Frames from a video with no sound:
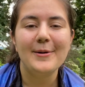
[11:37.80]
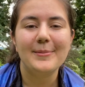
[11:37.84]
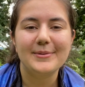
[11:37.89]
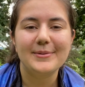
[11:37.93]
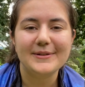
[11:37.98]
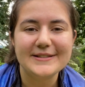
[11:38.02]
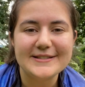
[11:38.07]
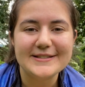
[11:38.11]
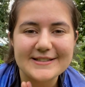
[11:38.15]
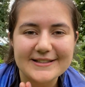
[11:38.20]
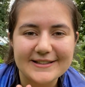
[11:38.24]

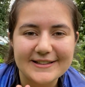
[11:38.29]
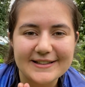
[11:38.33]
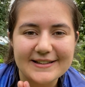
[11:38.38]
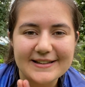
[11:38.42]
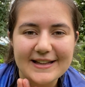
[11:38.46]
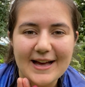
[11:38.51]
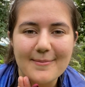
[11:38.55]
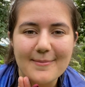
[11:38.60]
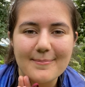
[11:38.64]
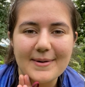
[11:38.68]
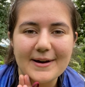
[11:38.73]
please click
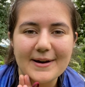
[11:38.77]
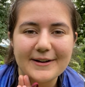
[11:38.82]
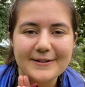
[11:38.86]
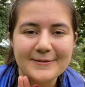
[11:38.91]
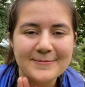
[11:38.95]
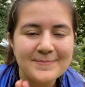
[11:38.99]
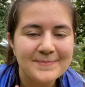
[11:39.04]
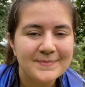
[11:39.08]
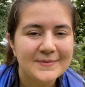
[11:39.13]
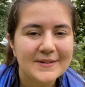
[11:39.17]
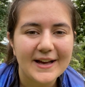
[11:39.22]
that bell.
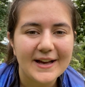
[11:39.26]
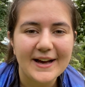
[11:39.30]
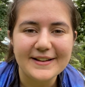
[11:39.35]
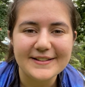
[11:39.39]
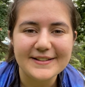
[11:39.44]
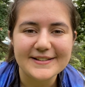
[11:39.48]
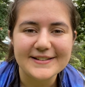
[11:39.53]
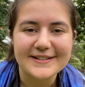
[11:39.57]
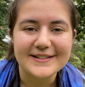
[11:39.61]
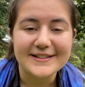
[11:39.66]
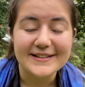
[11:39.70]

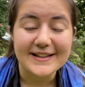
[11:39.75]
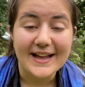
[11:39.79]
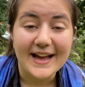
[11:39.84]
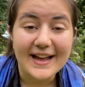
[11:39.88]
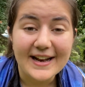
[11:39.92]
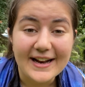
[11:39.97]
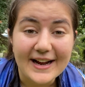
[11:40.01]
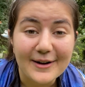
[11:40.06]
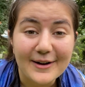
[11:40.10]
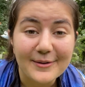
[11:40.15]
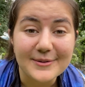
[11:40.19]
Other than
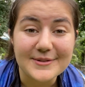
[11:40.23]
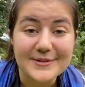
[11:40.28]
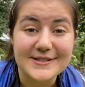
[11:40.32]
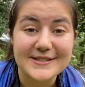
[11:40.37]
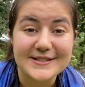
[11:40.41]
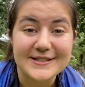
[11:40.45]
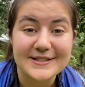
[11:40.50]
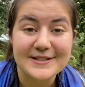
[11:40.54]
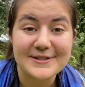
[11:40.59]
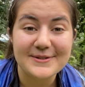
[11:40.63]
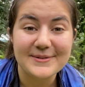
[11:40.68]
that, I will
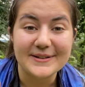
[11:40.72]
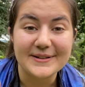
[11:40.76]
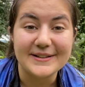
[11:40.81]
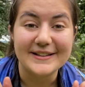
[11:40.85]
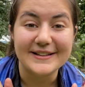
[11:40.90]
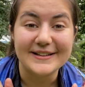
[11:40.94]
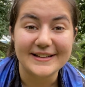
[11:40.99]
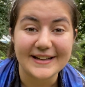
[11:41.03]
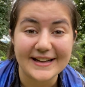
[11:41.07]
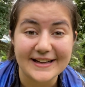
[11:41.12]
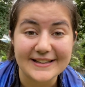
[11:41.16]
see you in
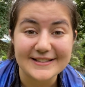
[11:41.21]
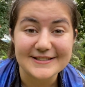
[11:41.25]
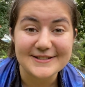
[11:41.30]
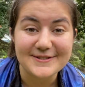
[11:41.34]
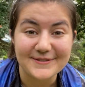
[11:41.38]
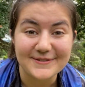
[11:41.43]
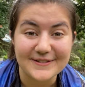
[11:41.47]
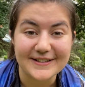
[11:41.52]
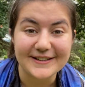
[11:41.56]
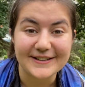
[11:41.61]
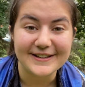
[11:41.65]
the
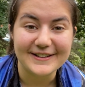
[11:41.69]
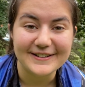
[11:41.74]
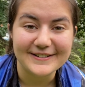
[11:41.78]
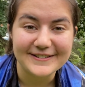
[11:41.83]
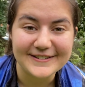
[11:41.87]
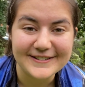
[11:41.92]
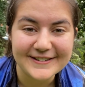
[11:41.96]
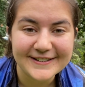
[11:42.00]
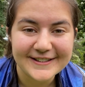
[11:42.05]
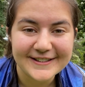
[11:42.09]
next video.